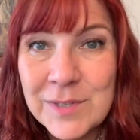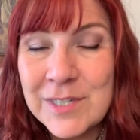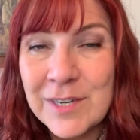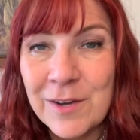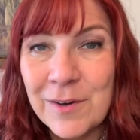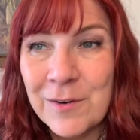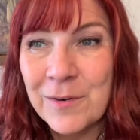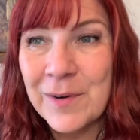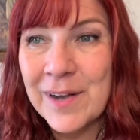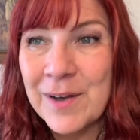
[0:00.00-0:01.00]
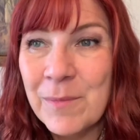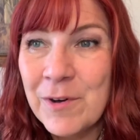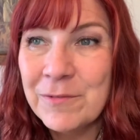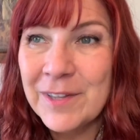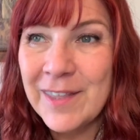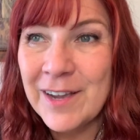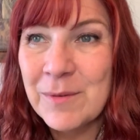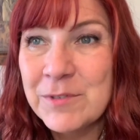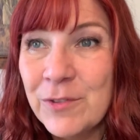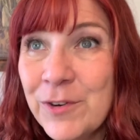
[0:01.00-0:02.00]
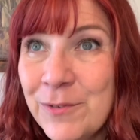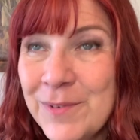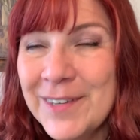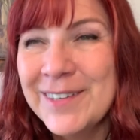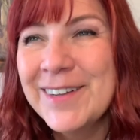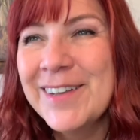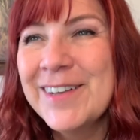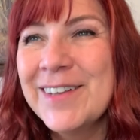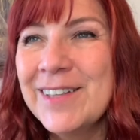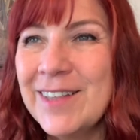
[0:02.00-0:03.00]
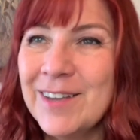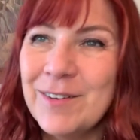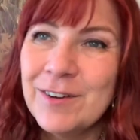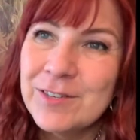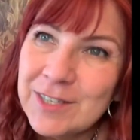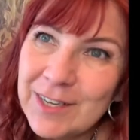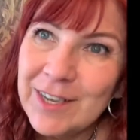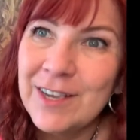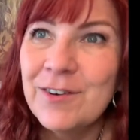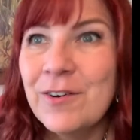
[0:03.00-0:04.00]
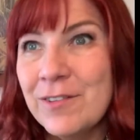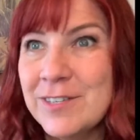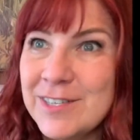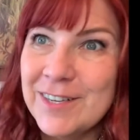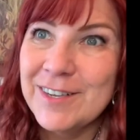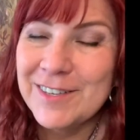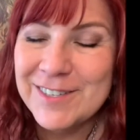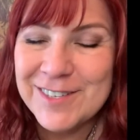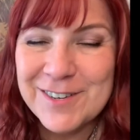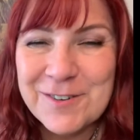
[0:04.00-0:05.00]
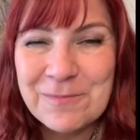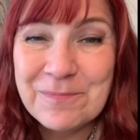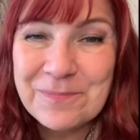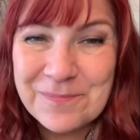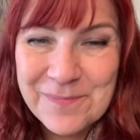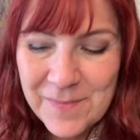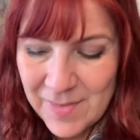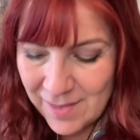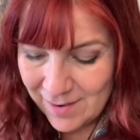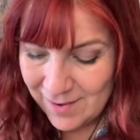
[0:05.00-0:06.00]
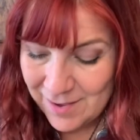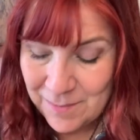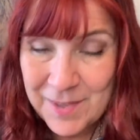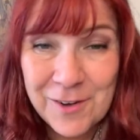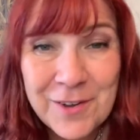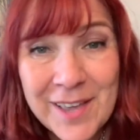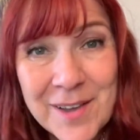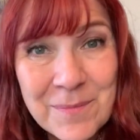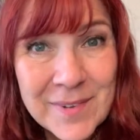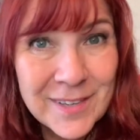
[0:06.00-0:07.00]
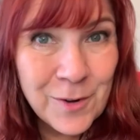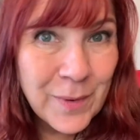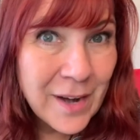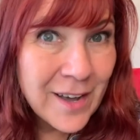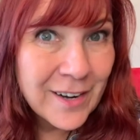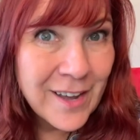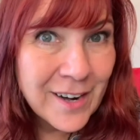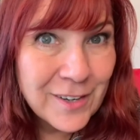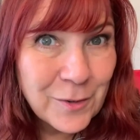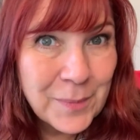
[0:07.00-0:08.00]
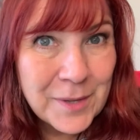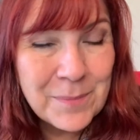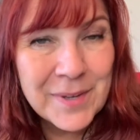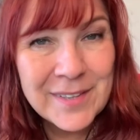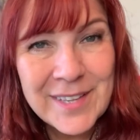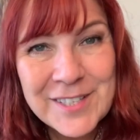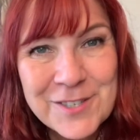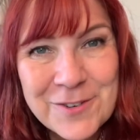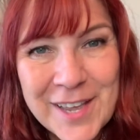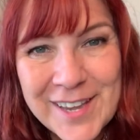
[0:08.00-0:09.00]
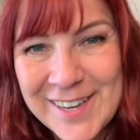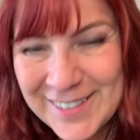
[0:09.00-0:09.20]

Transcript: So hopefully that comes through, that you're seeing or the sea. So okay, I'm going on and on a little bit, but that's okay.